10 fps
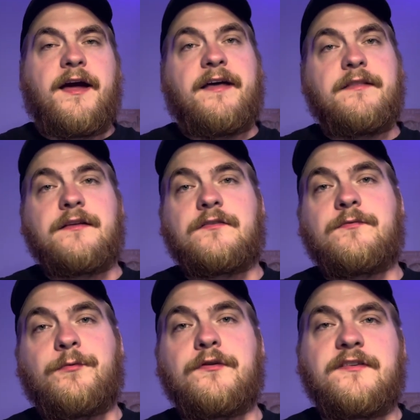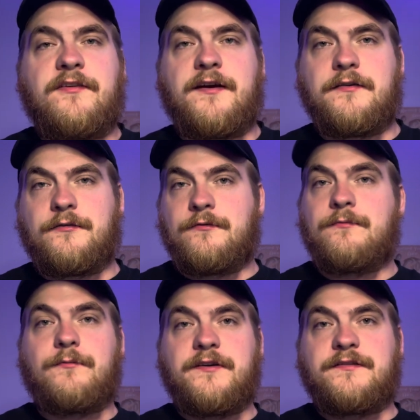And then sports title,
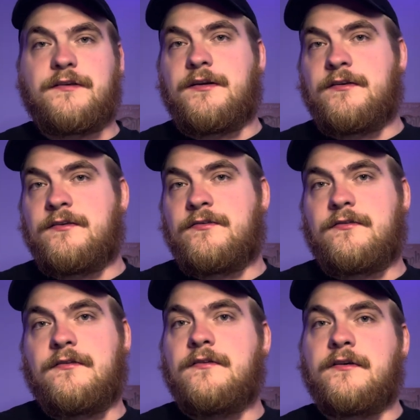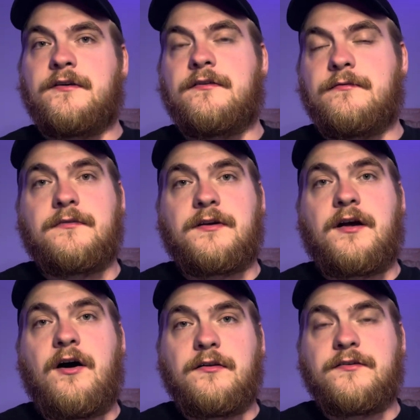which is the
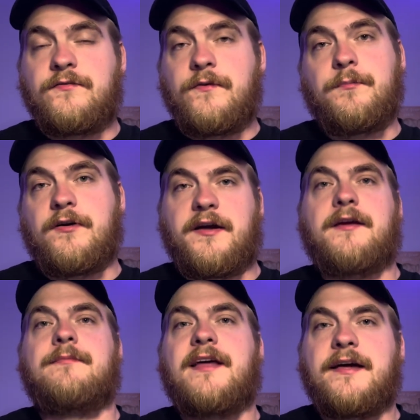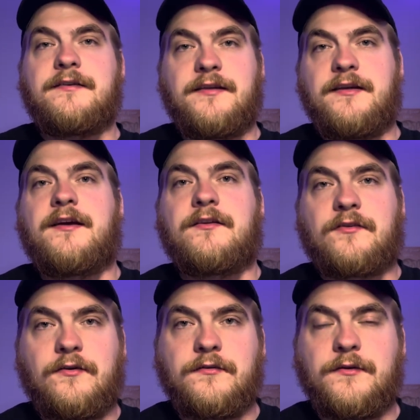college football game that EA is
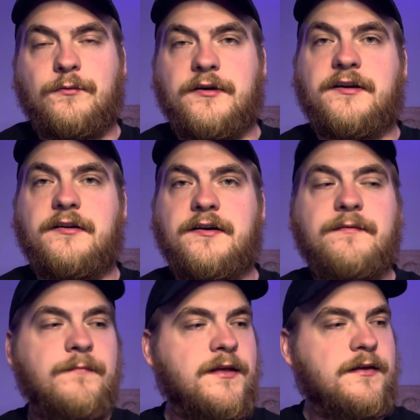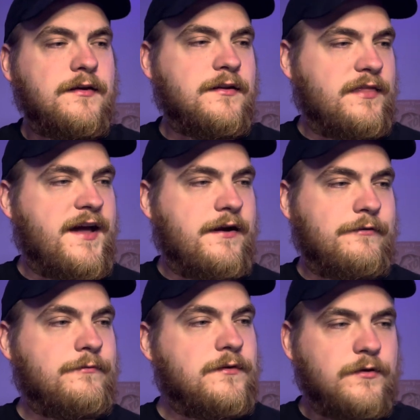currently working on.
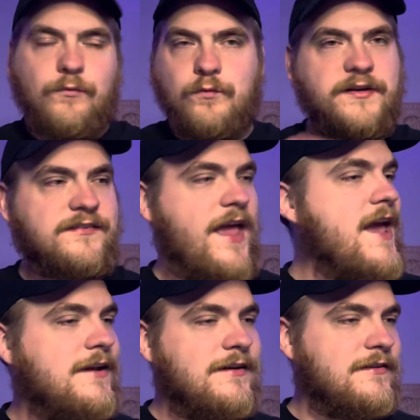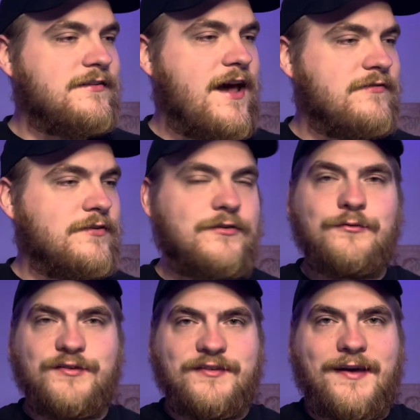Now, what does any of this have to do
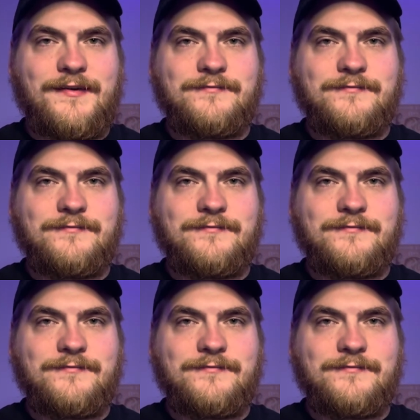with skate?